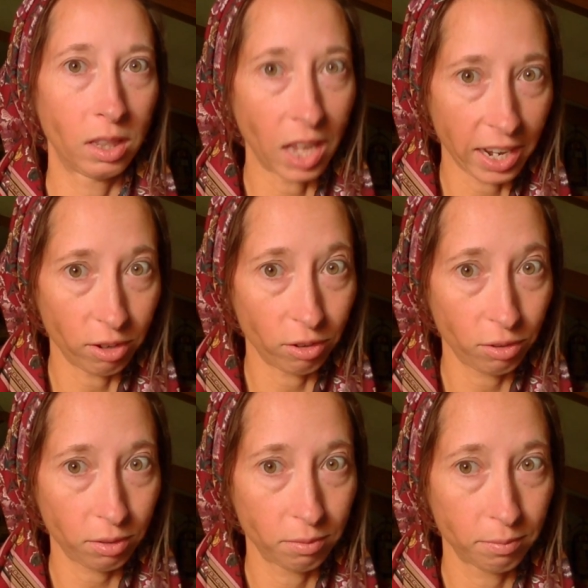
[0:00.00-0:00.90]

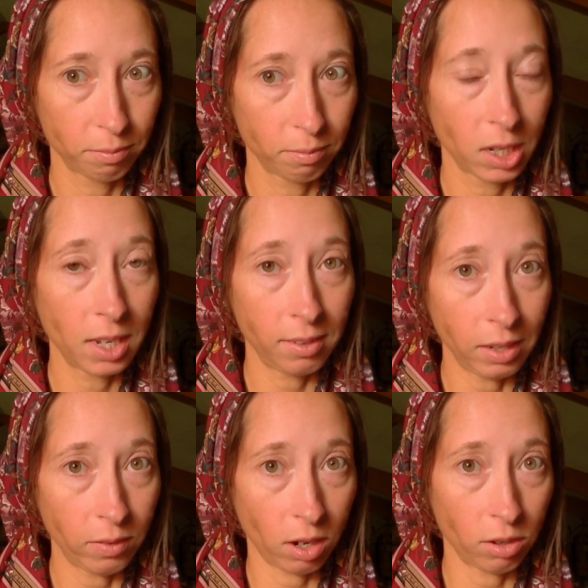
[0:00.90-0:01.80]
liars,
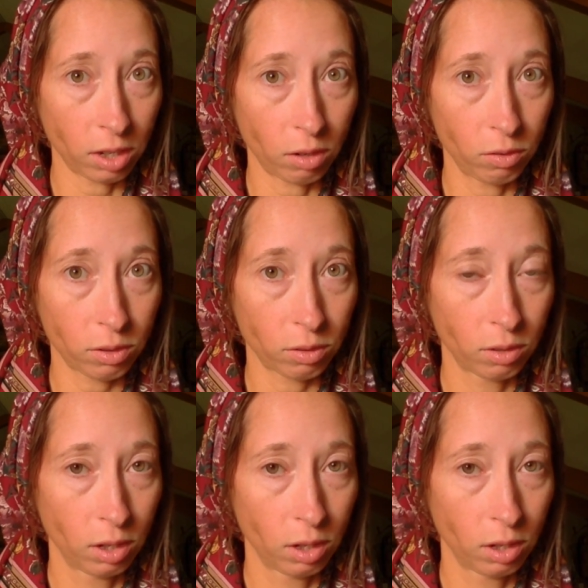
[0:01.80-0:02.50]
deceiving ourselves.